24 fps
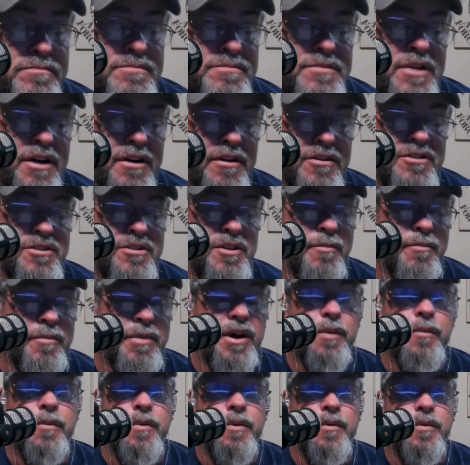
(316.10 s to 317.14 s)
here's a
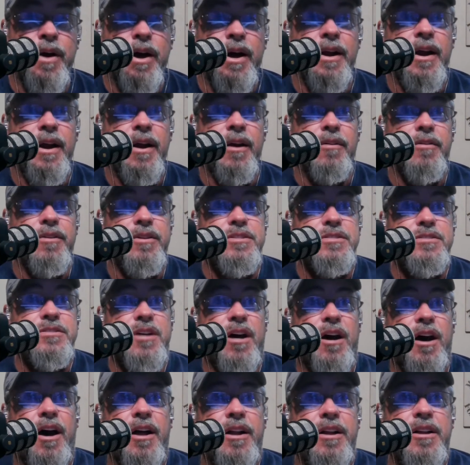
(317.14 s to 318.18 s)
big one right now. This is a
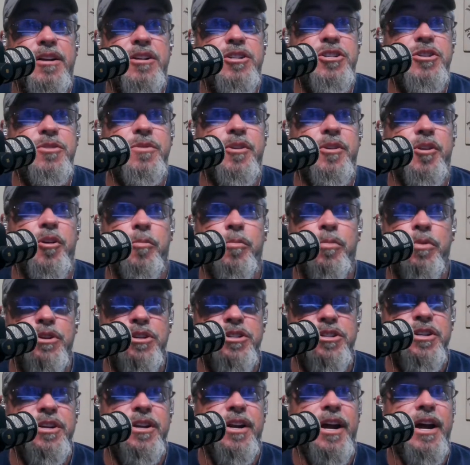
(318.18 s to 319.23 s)
hot issue, and they're
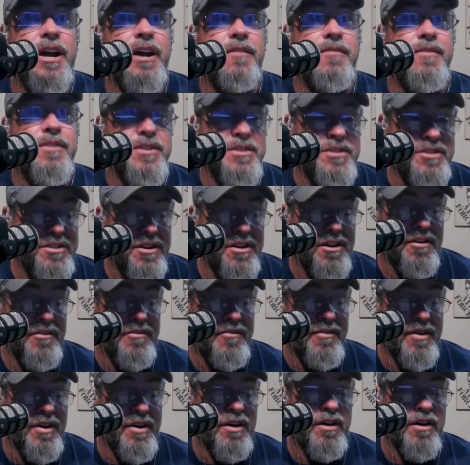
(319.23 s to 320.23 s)
pushing to have this stuff